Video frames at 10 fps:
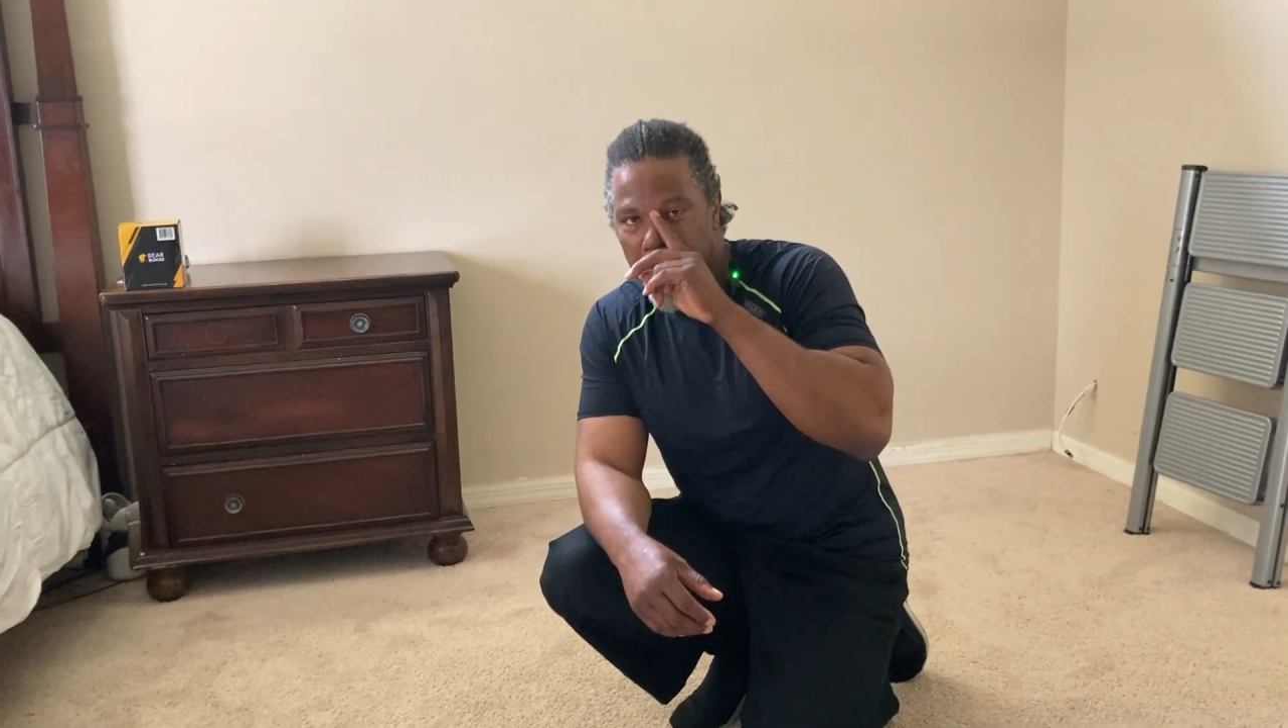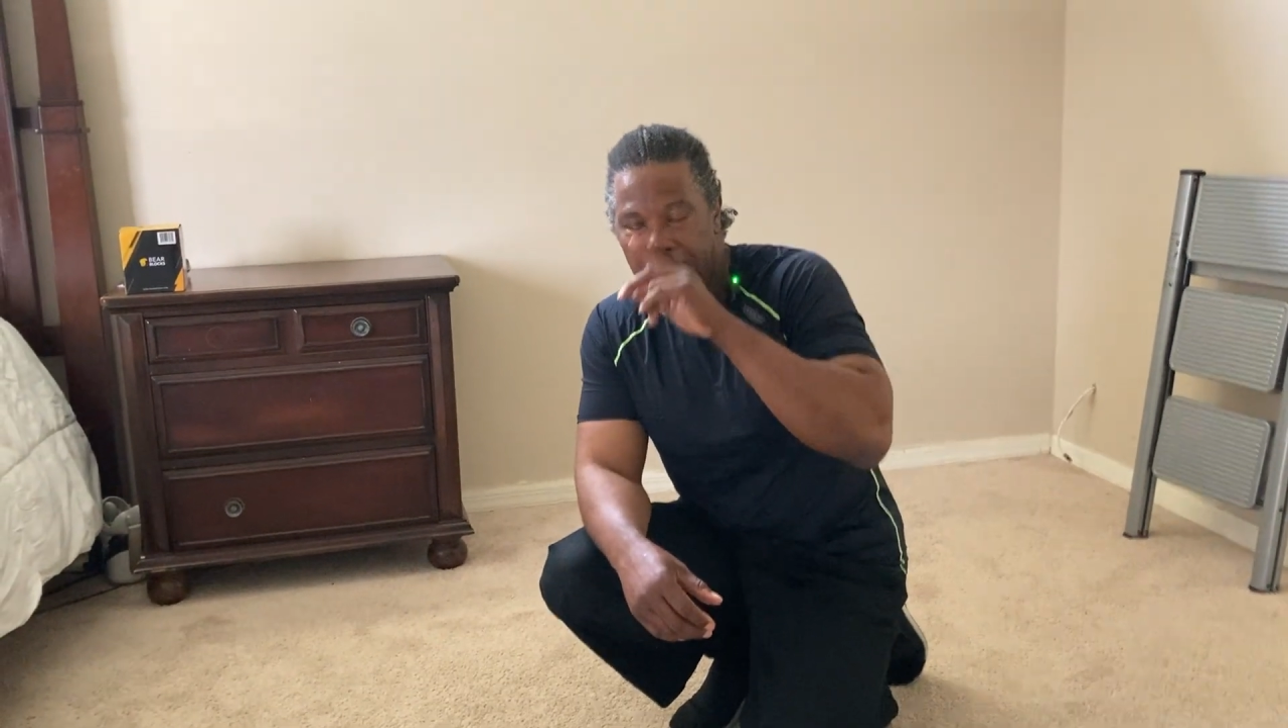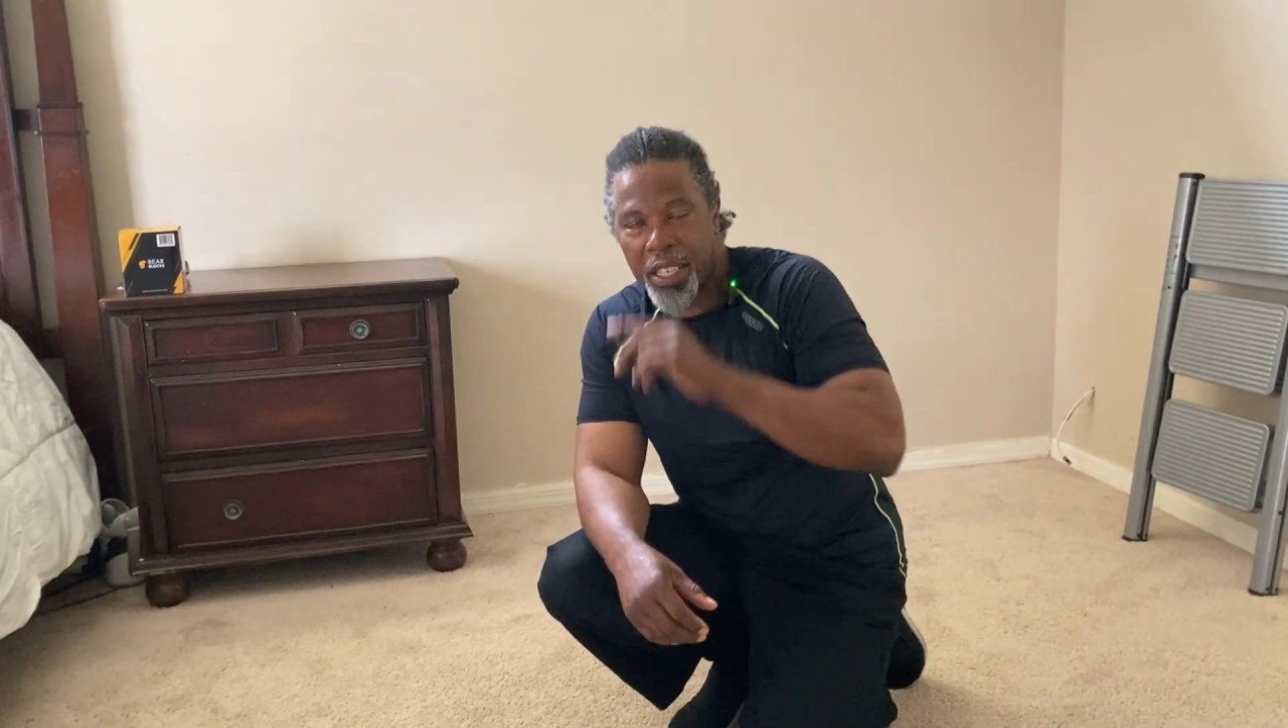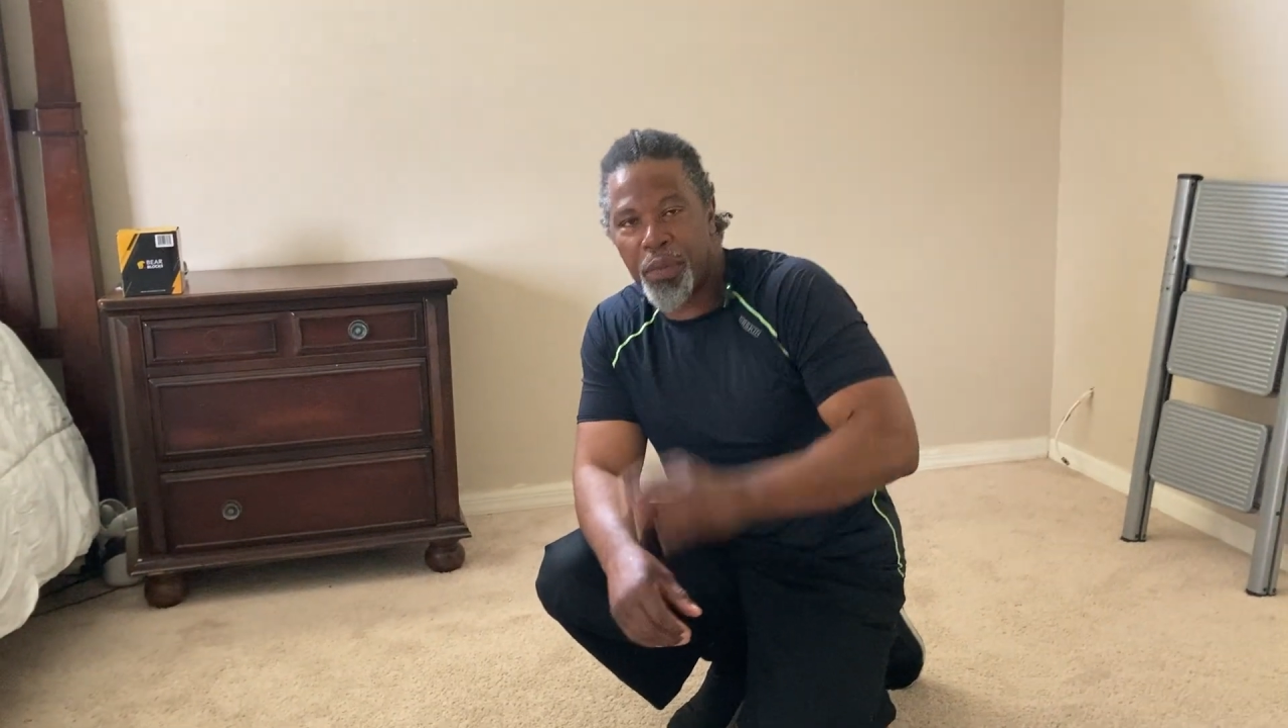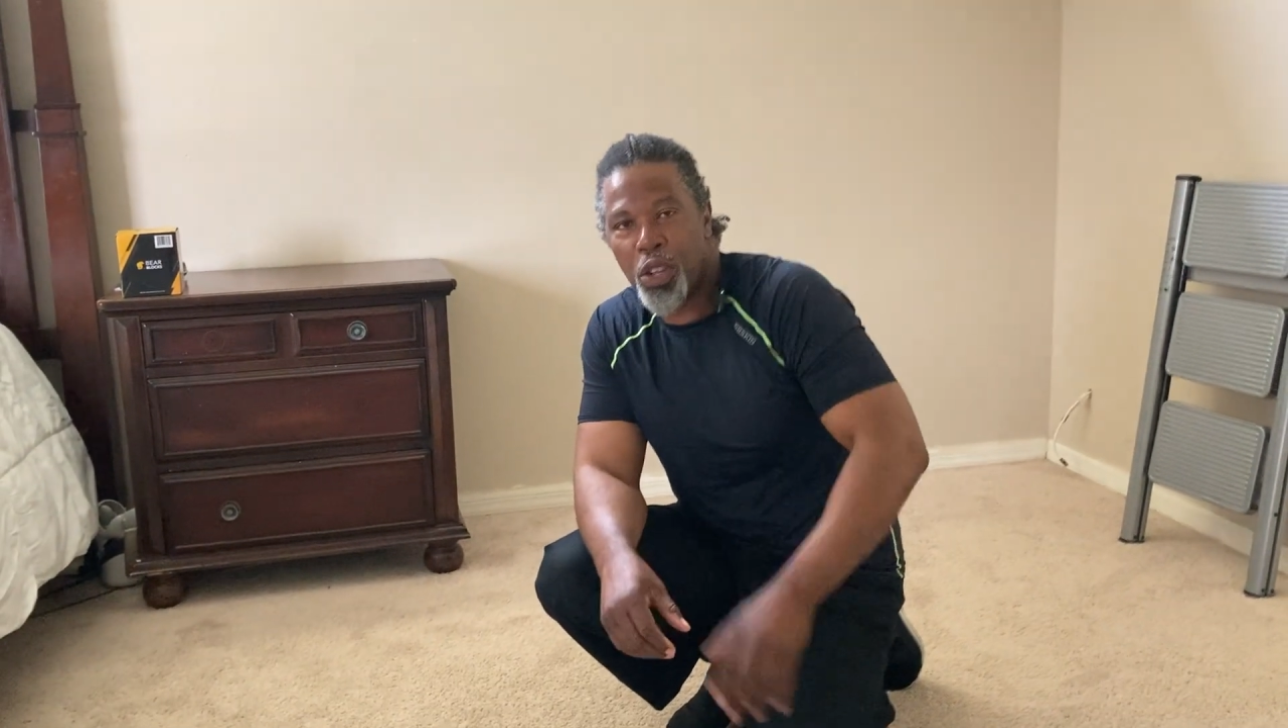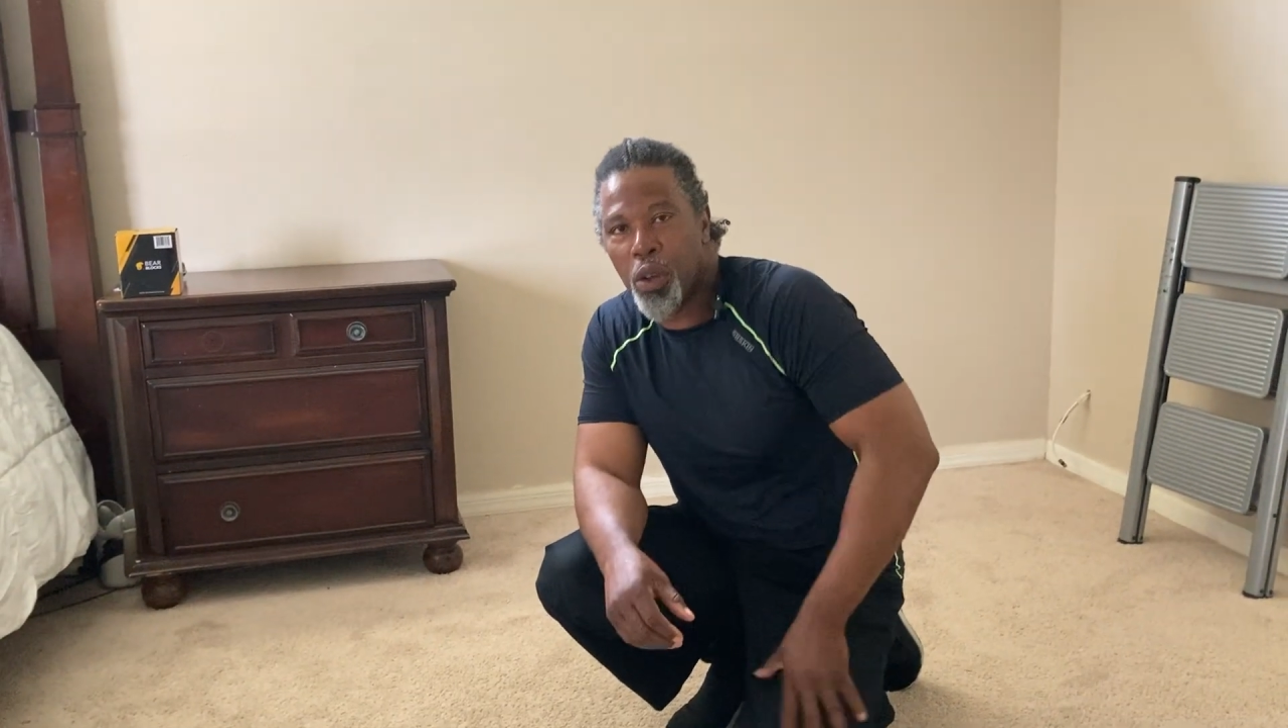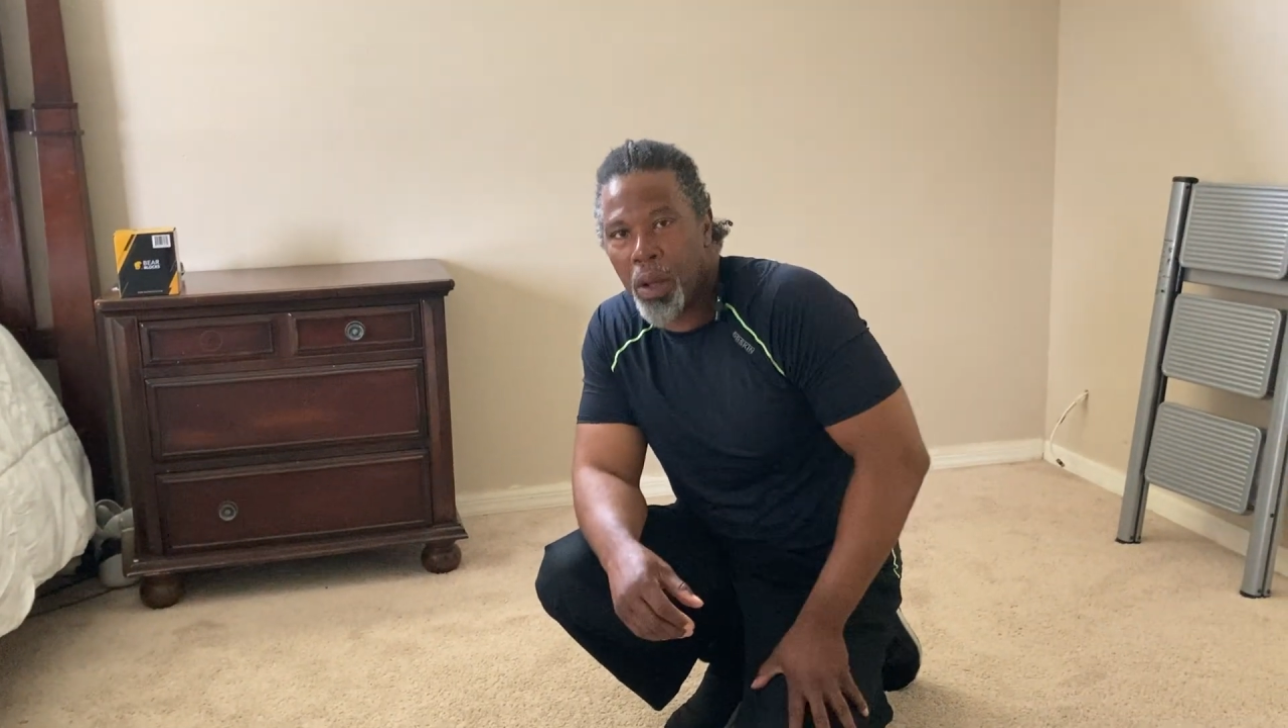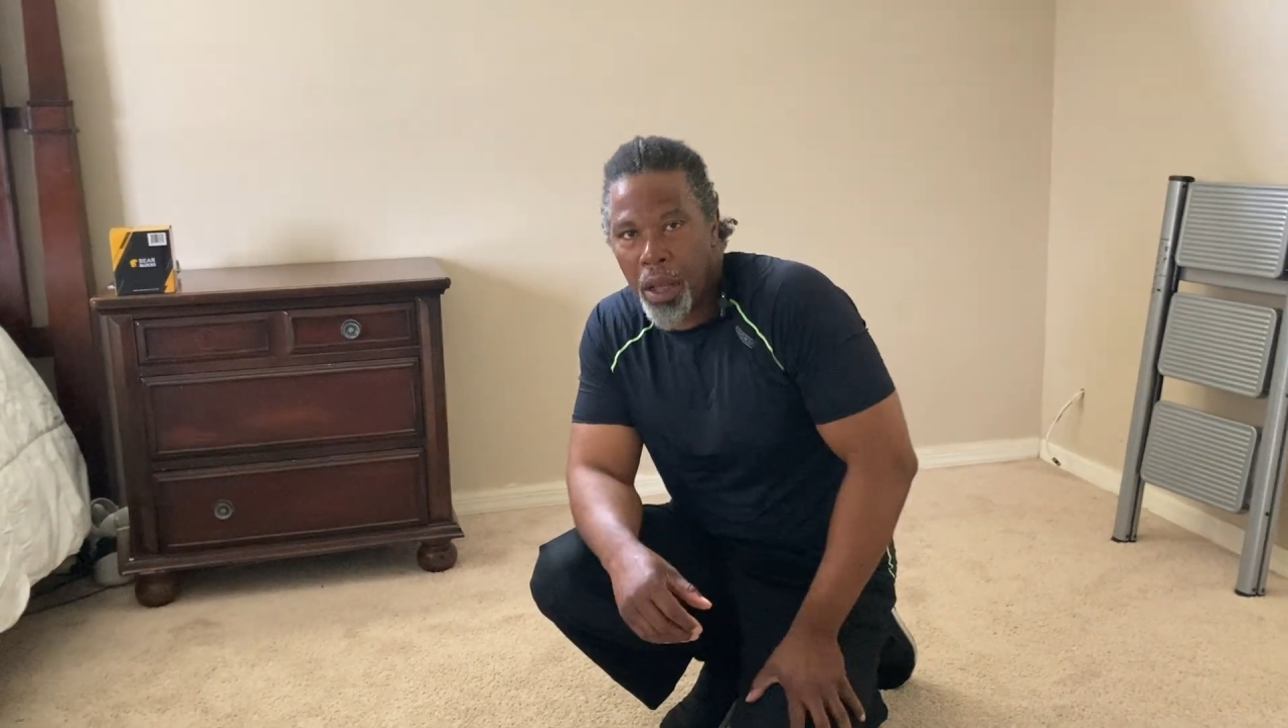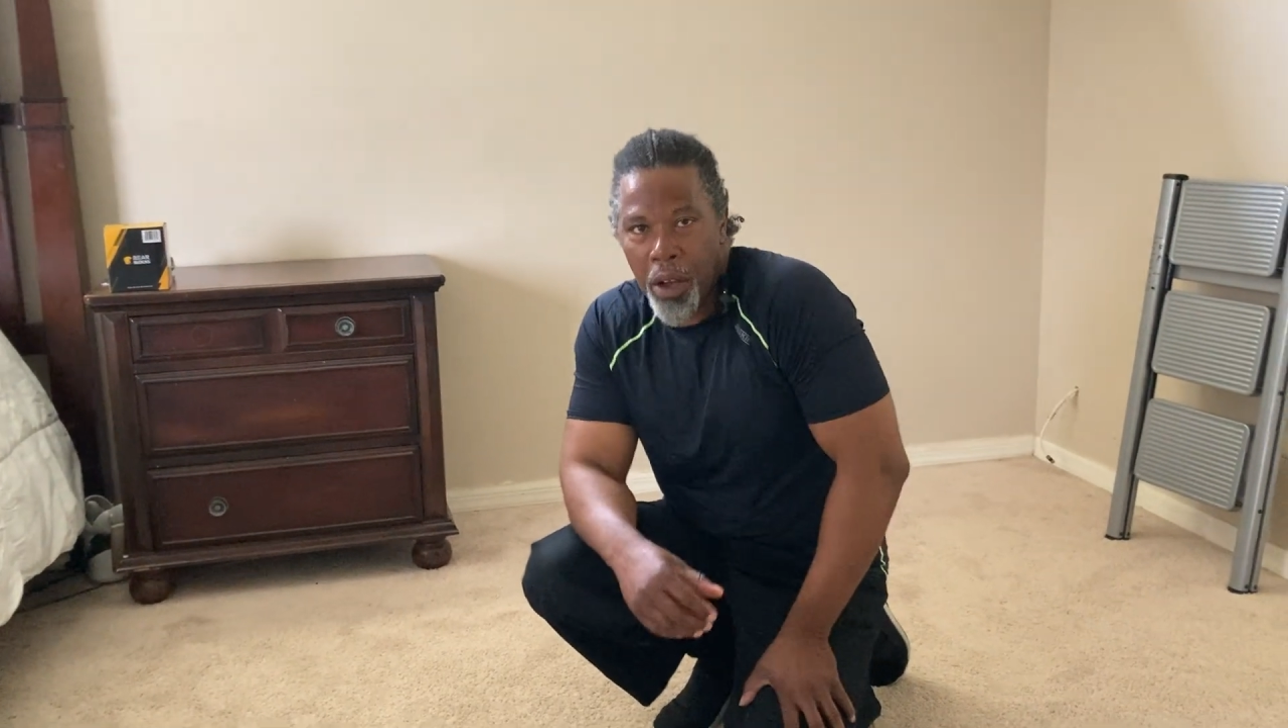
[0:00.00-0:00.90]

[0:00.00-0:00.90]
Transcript: next video